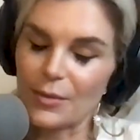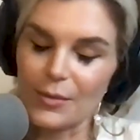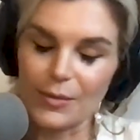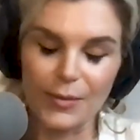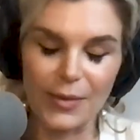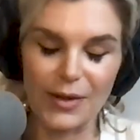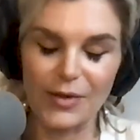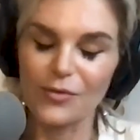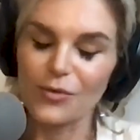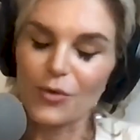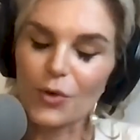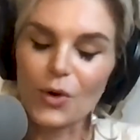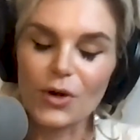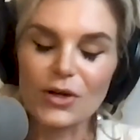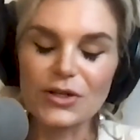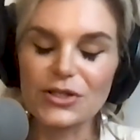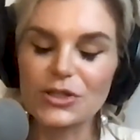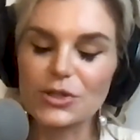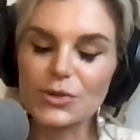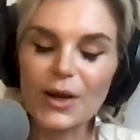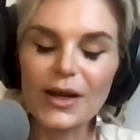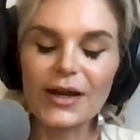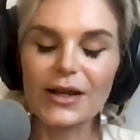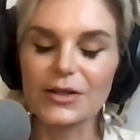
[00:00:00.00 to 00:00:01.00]
before
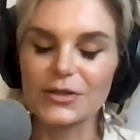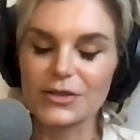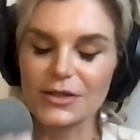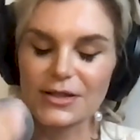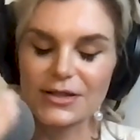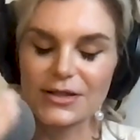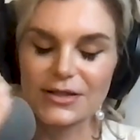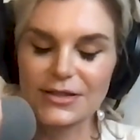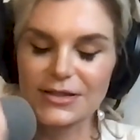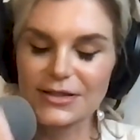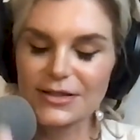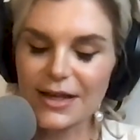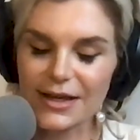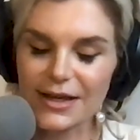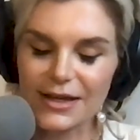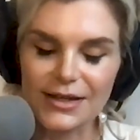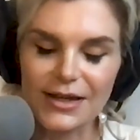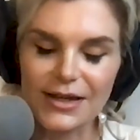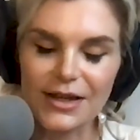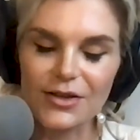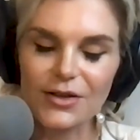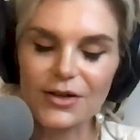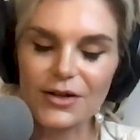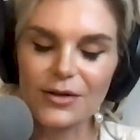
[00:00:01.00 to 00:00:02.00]
she's ready, because this is like
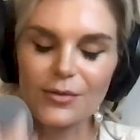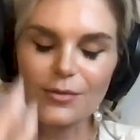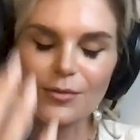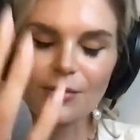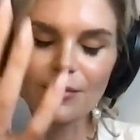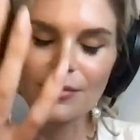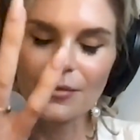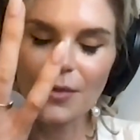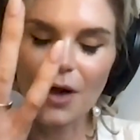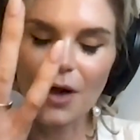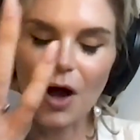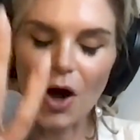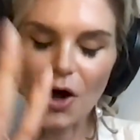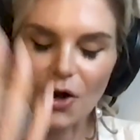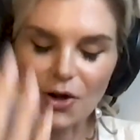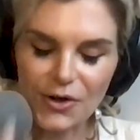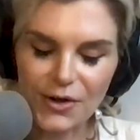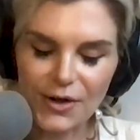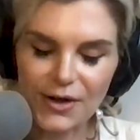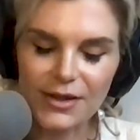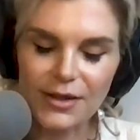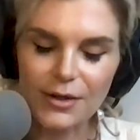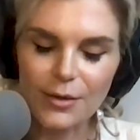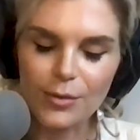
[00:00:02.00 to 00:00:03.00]
another
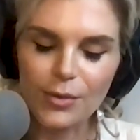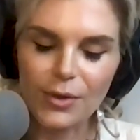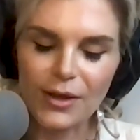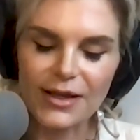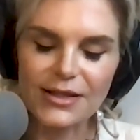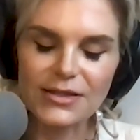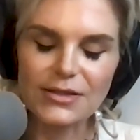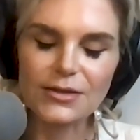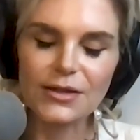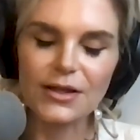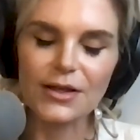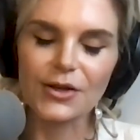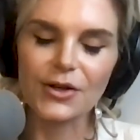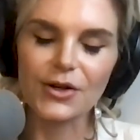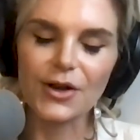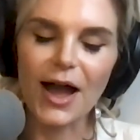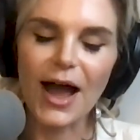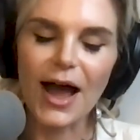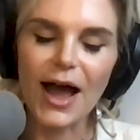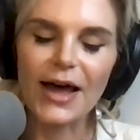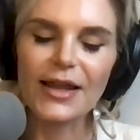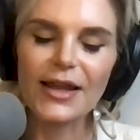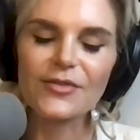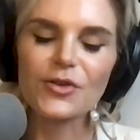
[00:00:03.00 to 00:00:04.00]
honoring the place that you're
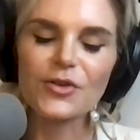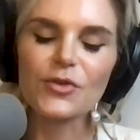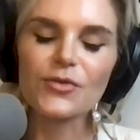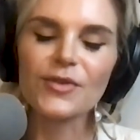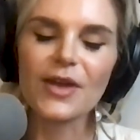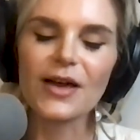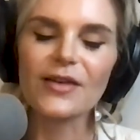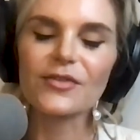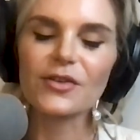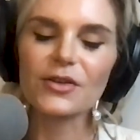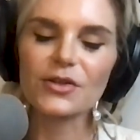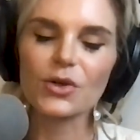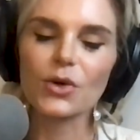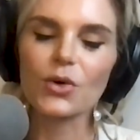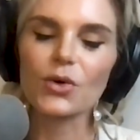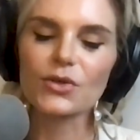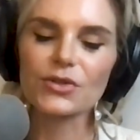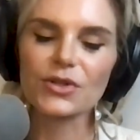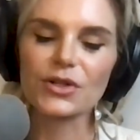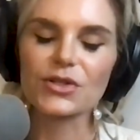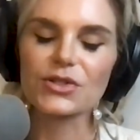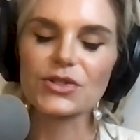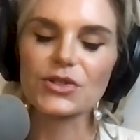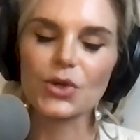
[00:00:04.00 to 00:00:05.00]
at. If you've never
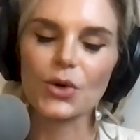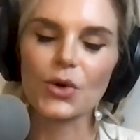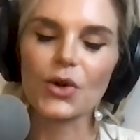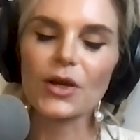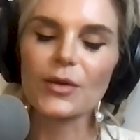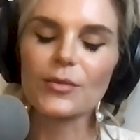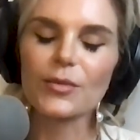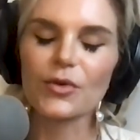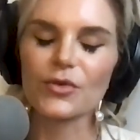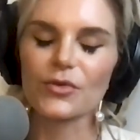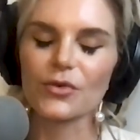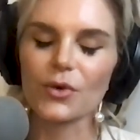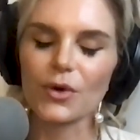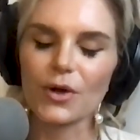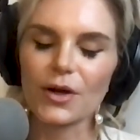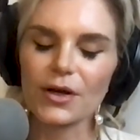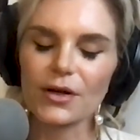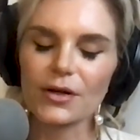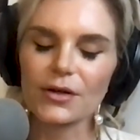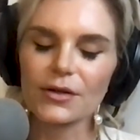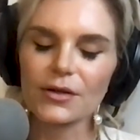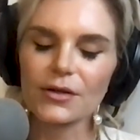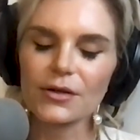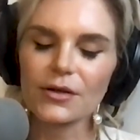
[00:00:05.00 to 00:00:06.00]
told your story before
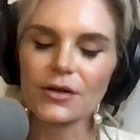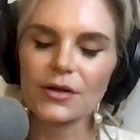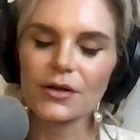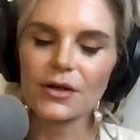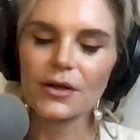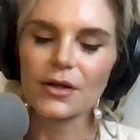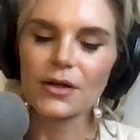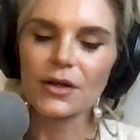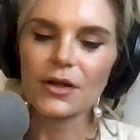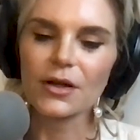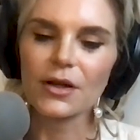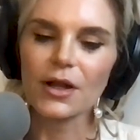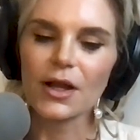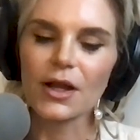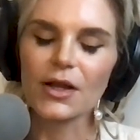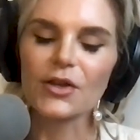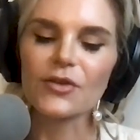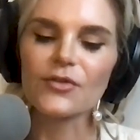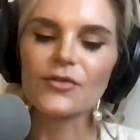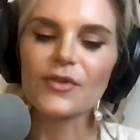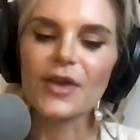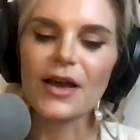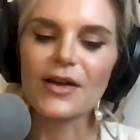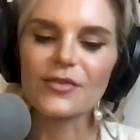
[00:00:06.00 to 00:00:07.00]
and
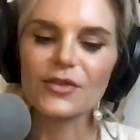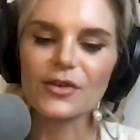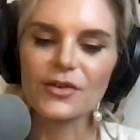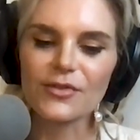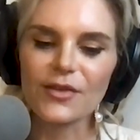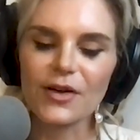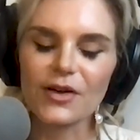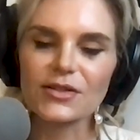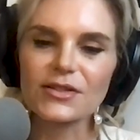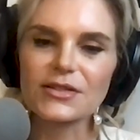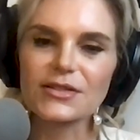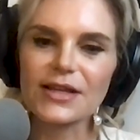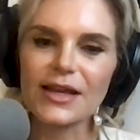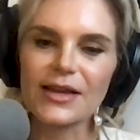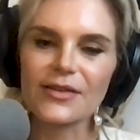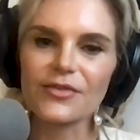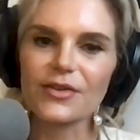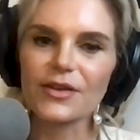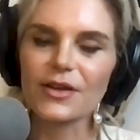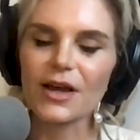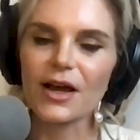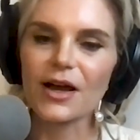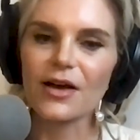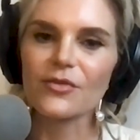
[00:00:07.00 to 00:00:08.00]
you've never felt
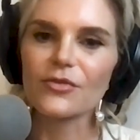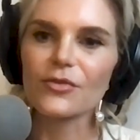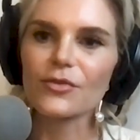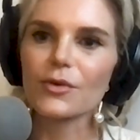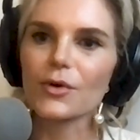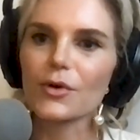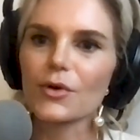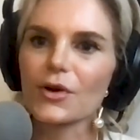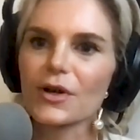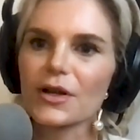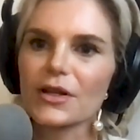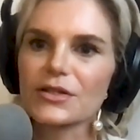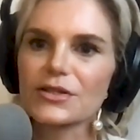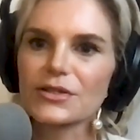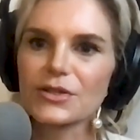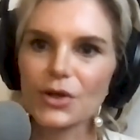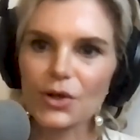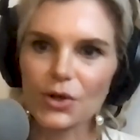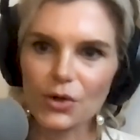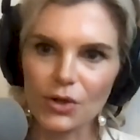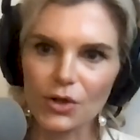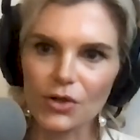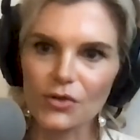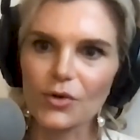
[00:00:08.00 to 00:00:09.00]
safe enough or in a
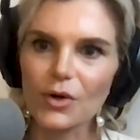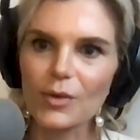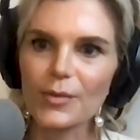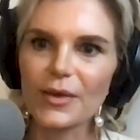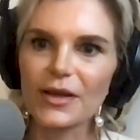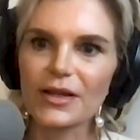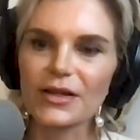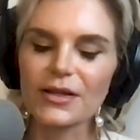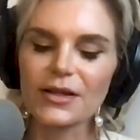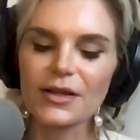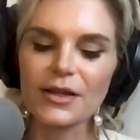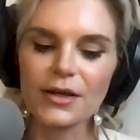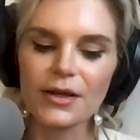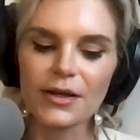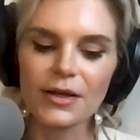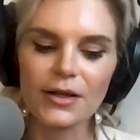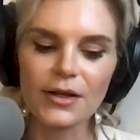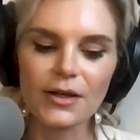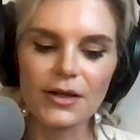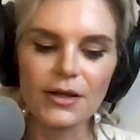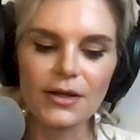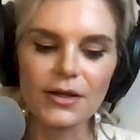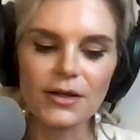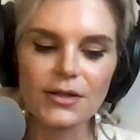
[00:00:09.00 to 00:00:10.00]
circle of women
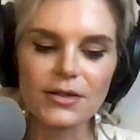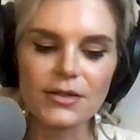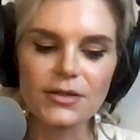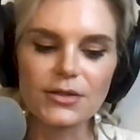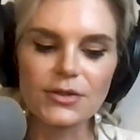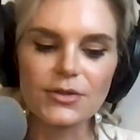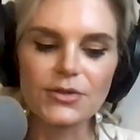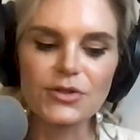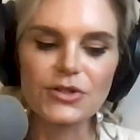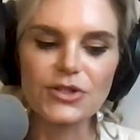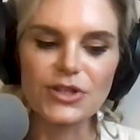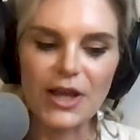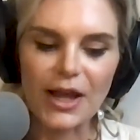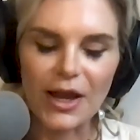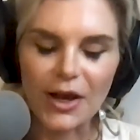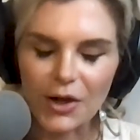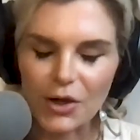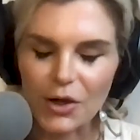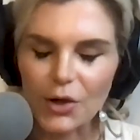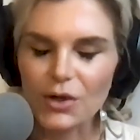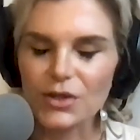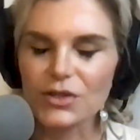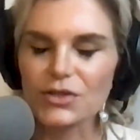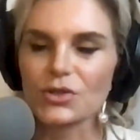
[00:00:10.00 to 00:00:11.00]
to share
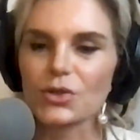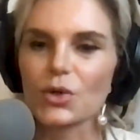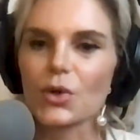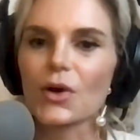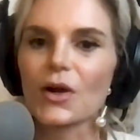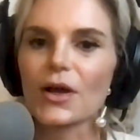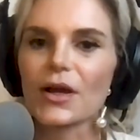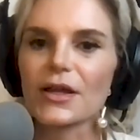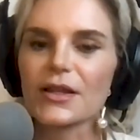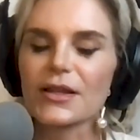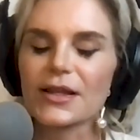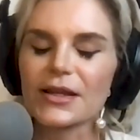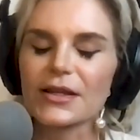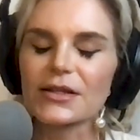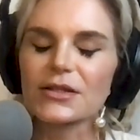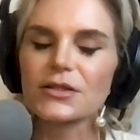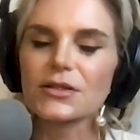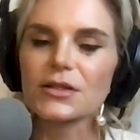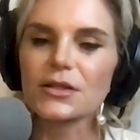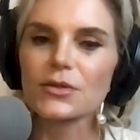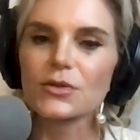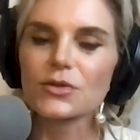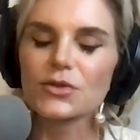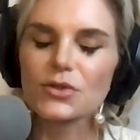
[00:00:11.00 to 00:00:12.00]
your story, then
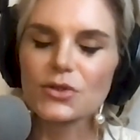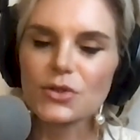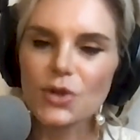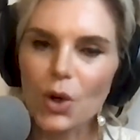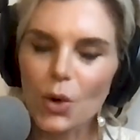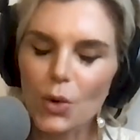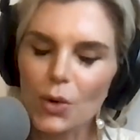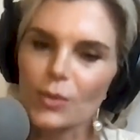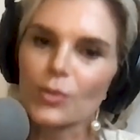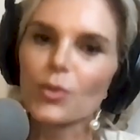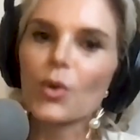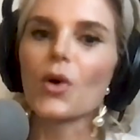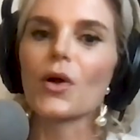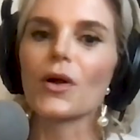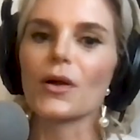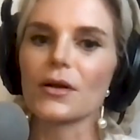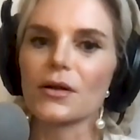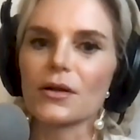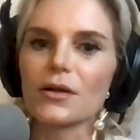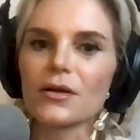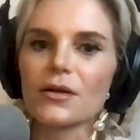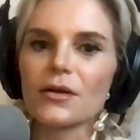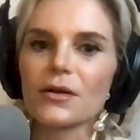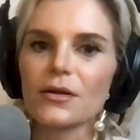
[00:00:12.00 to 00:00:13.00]
it's so
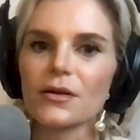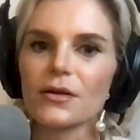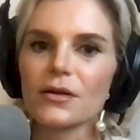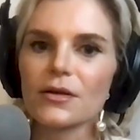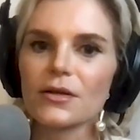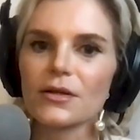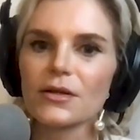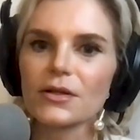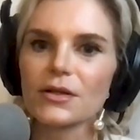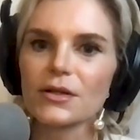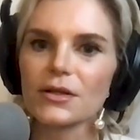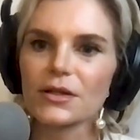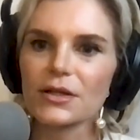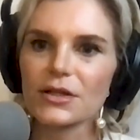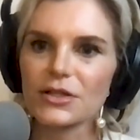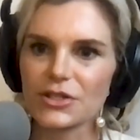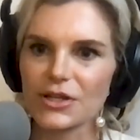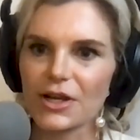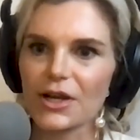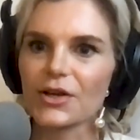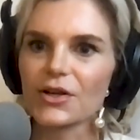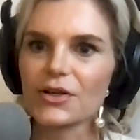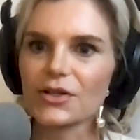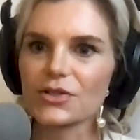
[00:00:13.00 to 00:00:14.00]
important to
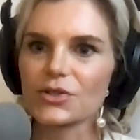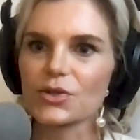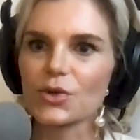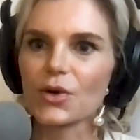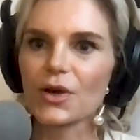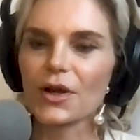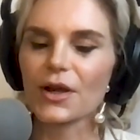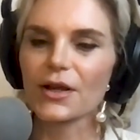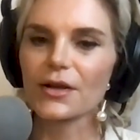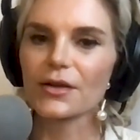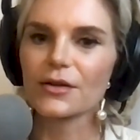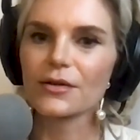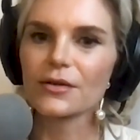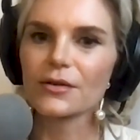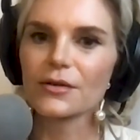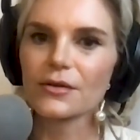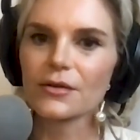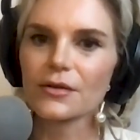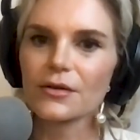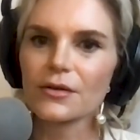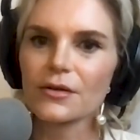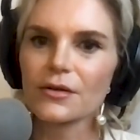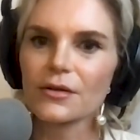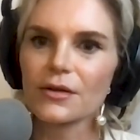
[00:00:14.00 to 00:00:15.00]
share your story
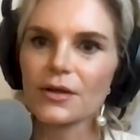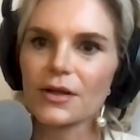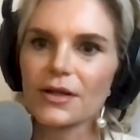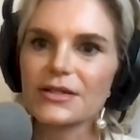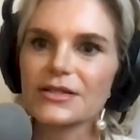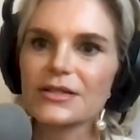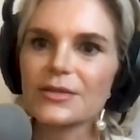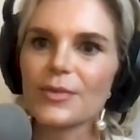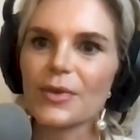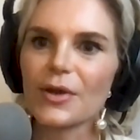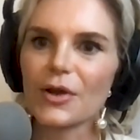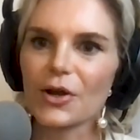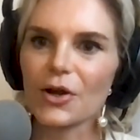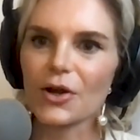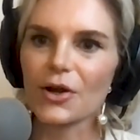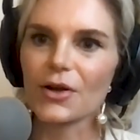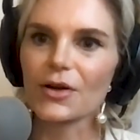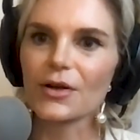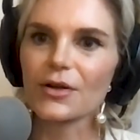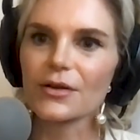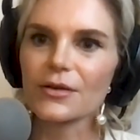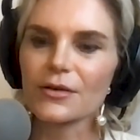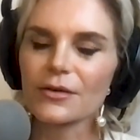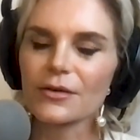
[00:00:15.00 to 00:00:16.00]
and to be heard.